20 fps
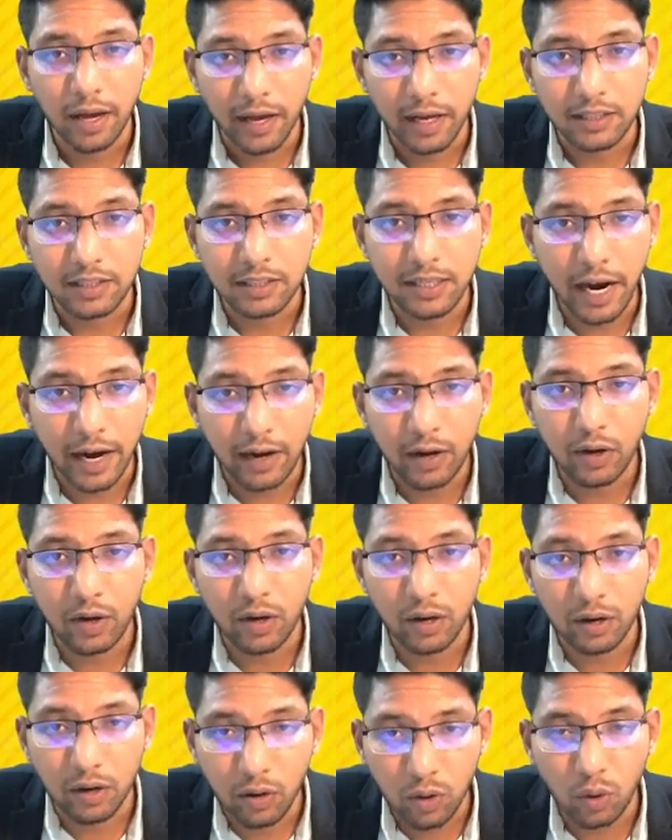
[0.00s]
is said
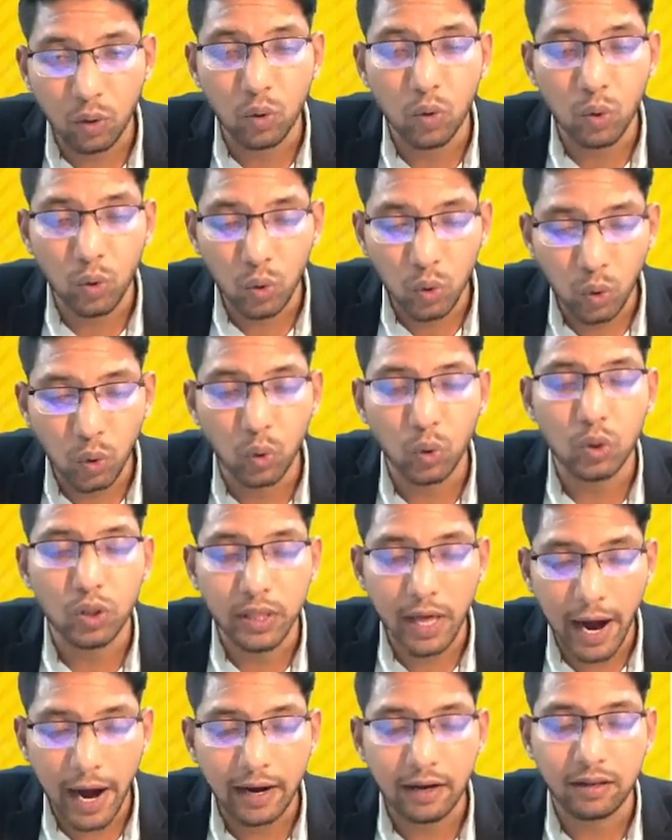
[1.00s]
to
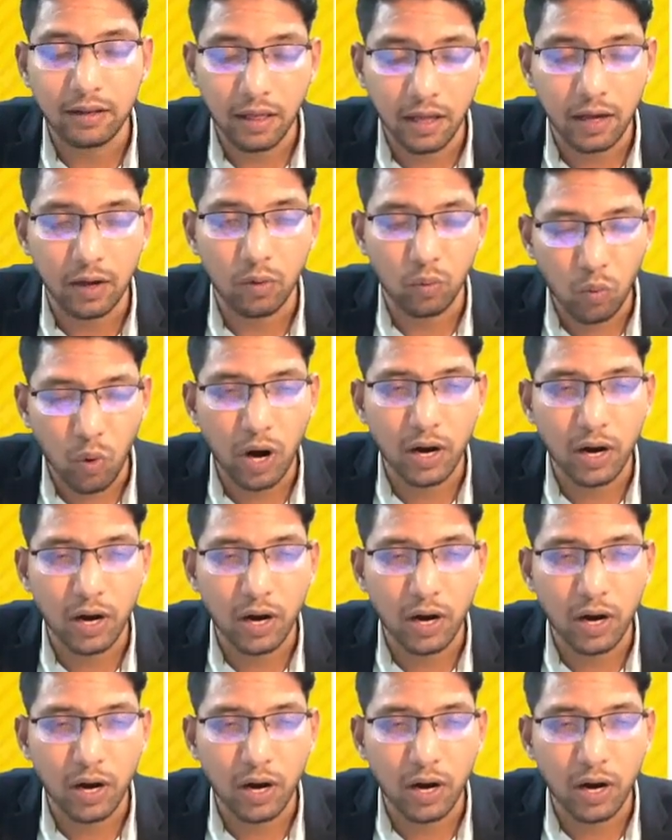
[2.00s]
do that thing.